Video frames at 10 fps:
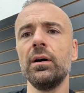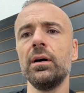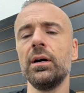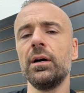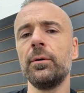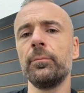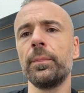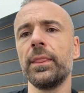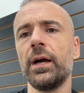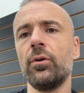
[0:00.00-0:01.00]

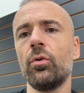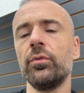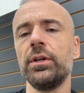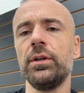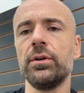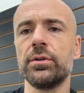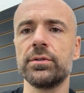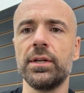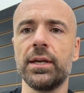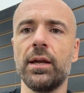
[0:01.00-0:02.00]
over the years
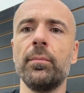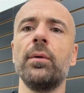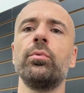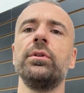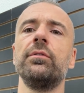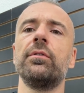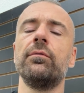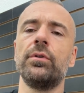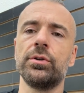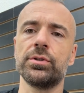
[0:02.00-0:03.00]
they came up with different
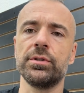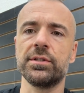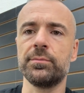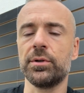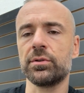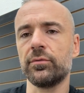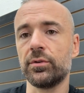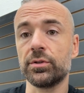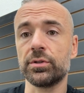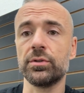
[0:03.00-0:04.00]
versions, special
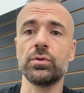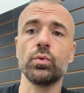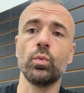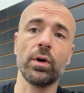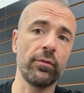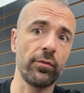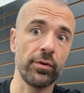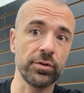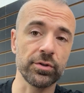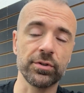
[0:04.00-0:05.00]
versions, whatever
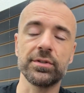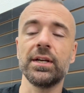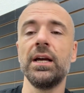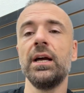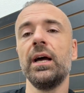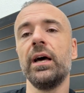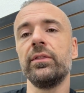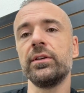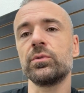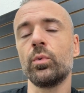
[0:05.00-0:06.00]
versions, and
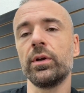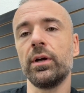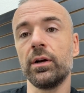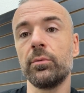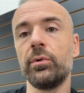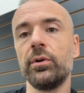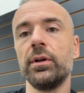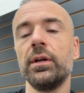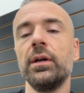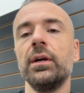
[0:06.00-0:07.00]
this one,
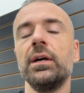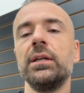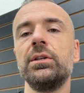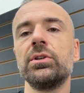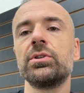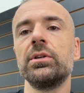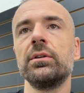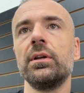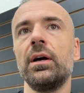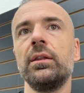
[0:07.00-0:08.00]
Huckleberry
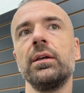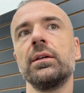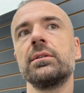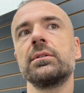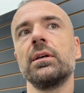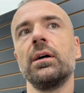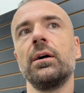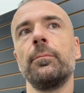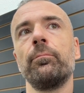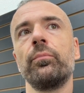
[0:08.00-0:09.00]
Edition, I think it's
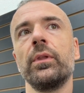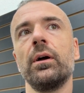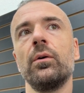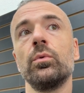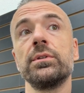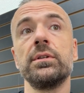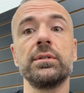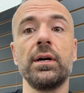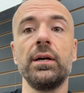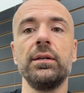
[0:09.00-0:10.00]
was
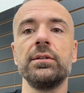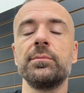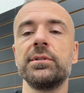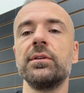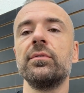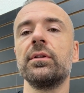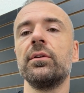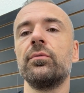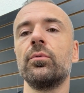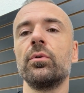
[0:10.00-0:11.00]
designed specifically
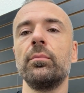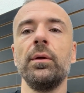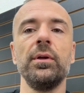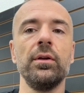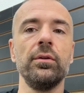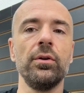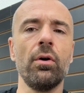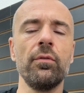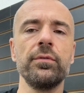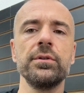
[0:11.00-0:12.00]
for maybe the
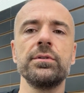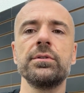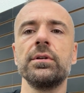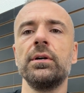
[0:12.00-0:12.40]
office